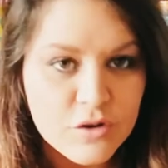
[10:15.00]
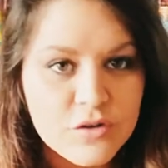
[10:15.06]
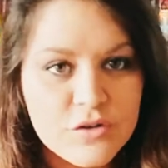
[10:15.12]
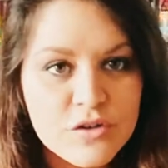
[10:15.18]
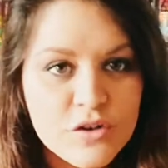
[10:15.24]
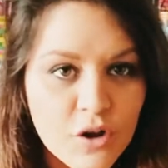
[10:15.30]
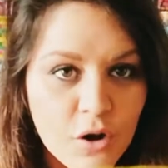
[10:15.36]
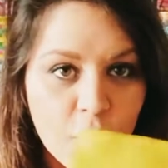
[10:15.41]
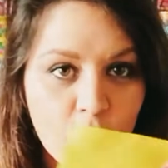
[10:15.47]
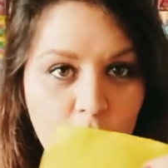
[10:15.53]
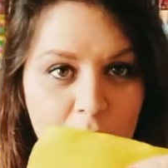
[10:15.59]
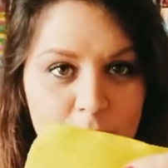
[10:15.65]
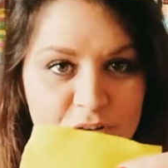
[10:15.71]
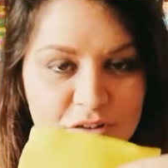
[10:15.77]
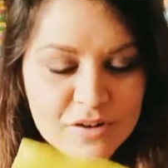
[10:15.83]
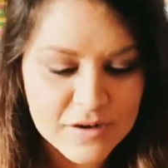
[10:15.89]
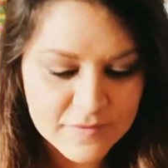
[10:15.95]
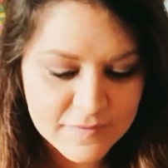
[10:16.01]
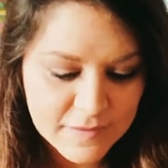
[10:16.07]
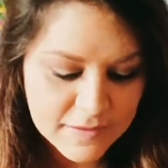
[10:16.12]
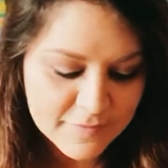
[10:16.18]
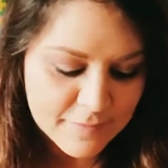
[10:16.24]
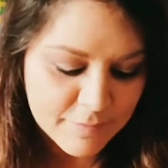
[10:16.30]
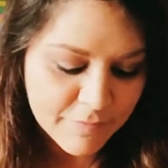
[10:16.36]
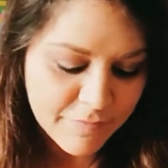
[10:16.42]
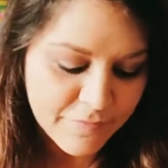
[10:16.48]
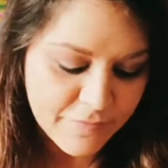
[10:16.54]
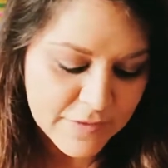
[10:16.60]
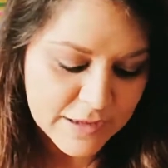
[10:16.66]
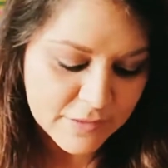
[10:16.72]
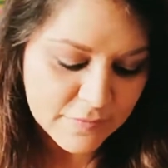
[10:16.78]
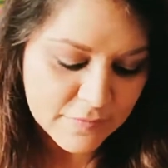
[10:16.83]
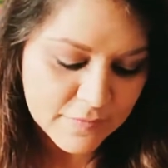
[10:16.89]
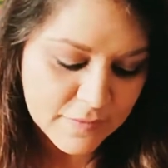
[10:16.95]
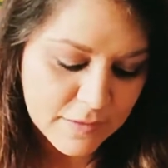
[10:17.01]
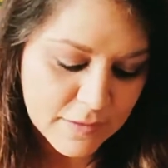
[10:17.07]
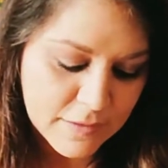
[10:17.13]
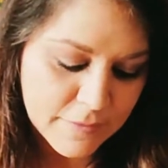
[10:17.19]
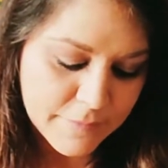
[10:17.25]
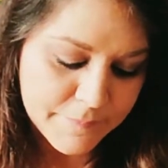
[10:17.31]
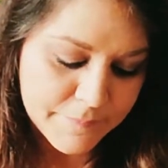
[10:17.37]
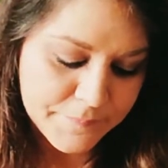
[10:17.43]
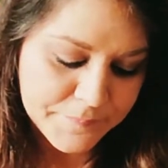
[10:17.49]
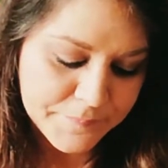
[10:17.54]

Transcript: So I'm just going to take some felt here